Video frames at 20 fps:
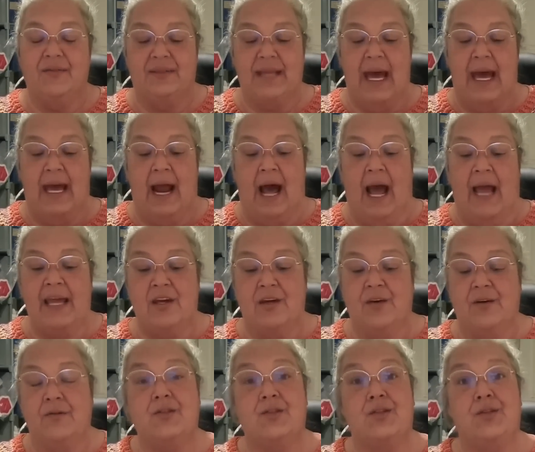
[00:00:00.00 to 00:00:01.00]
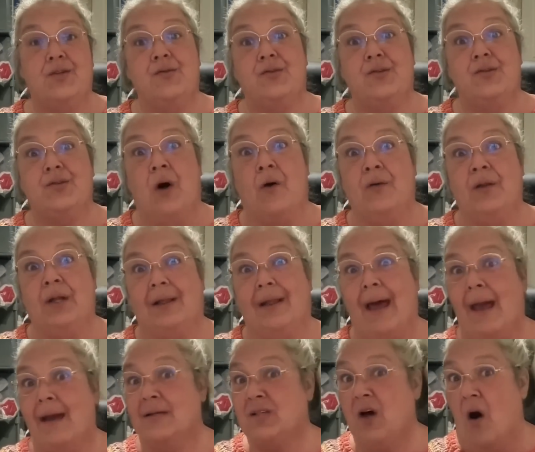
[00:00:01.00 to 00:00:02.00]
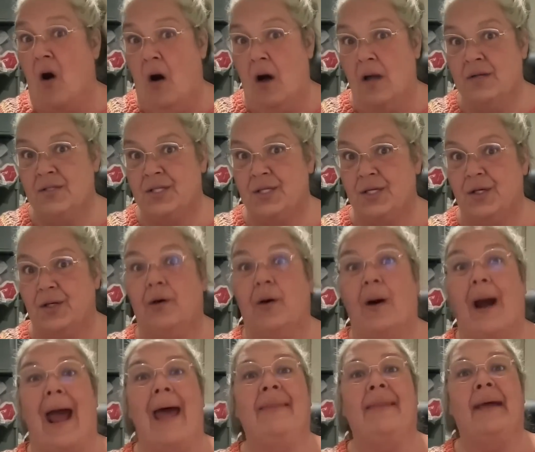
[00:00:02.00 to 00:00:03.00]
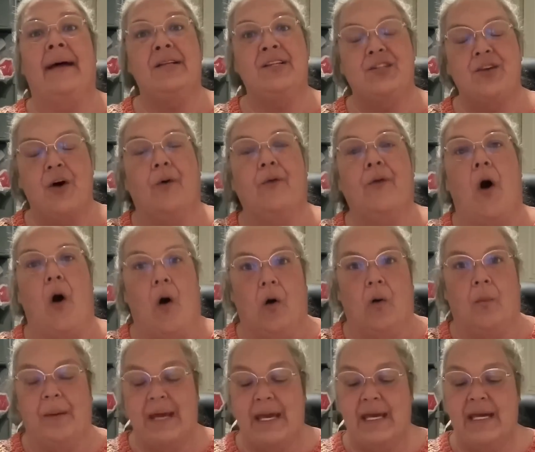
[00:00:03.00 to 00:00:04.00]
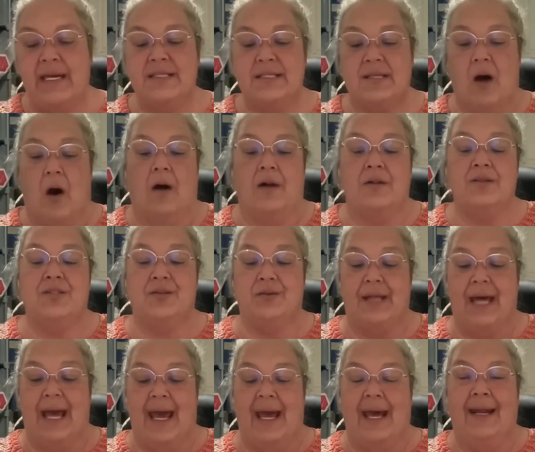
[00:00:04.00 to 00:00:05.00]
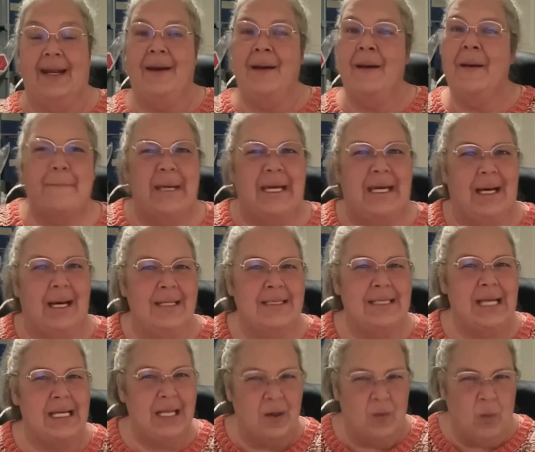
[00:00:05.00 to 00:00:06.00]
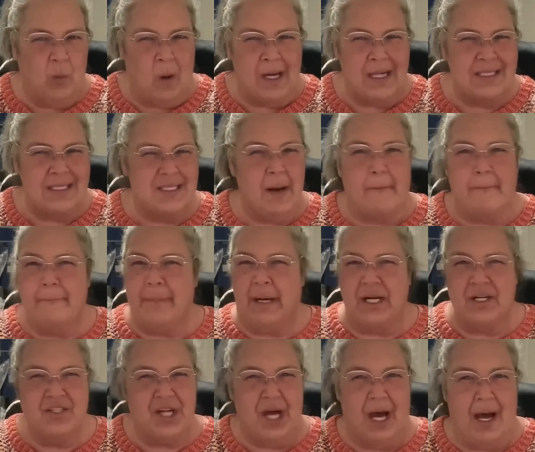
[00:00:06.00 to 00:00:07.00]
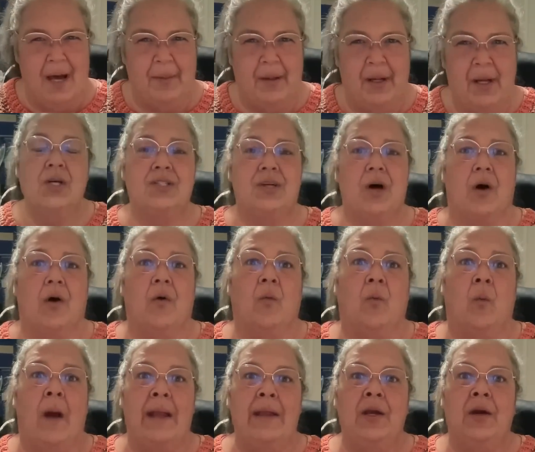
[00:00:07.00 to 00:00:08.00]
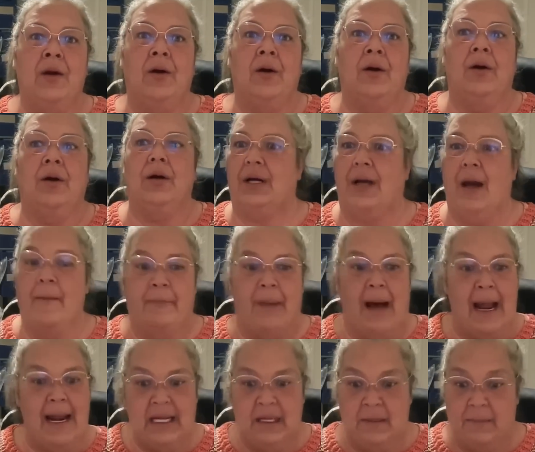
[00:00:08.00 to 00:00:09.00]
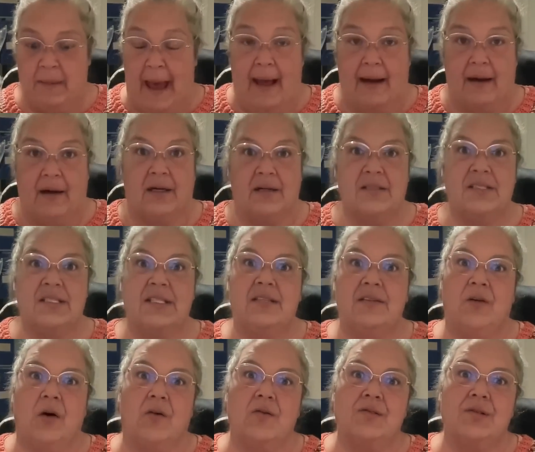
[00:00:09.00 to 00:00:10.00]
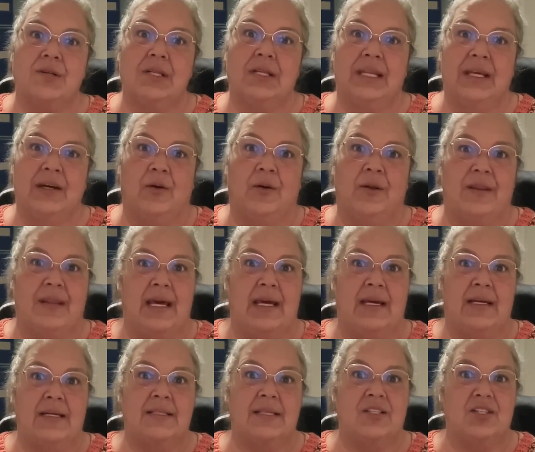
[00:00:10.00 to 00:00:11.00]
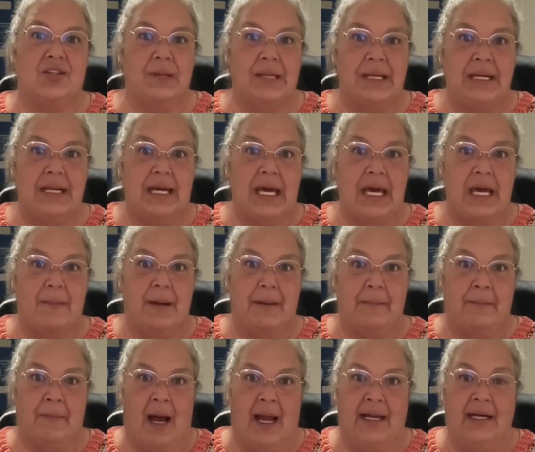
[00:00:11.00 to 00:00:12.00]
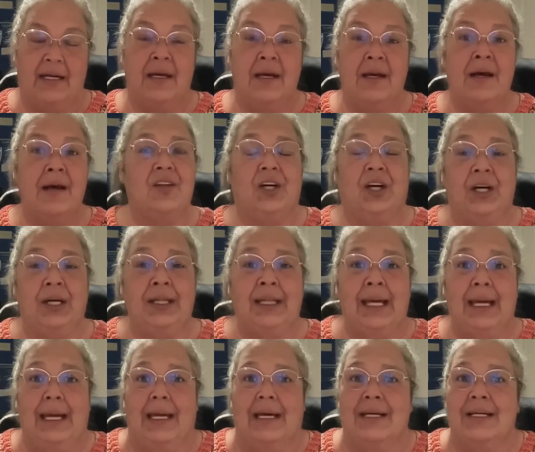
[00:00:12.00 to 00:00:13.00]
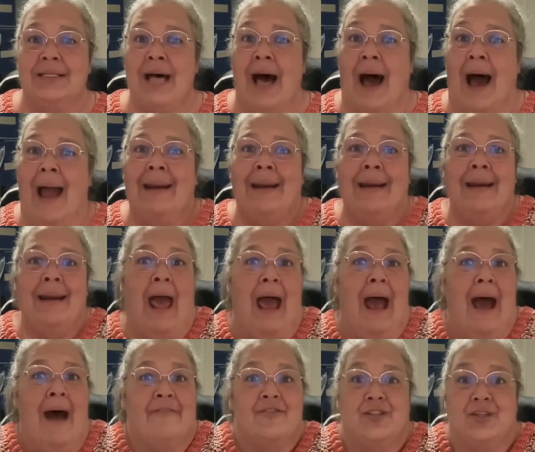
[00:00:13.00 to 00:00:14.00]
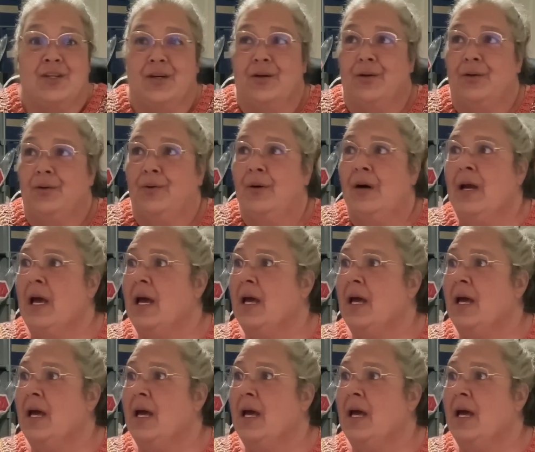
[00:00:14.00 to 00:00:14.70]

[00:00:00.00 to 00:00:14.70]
that I used to sew the legs onto and then sew the whole piece onto the head because I didn't want it to bunch up. So when you're combining patterns, those are little things that you need to keep in mind. The good thing is I didn't have to